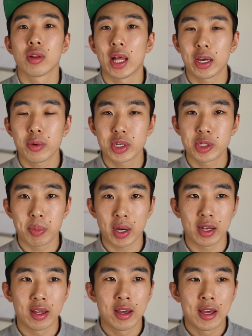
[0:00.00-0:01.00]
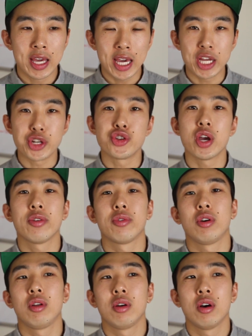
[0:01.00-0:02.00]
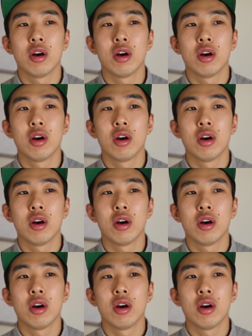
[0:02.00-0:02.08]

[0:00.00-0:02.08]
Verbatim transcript: language, but in general,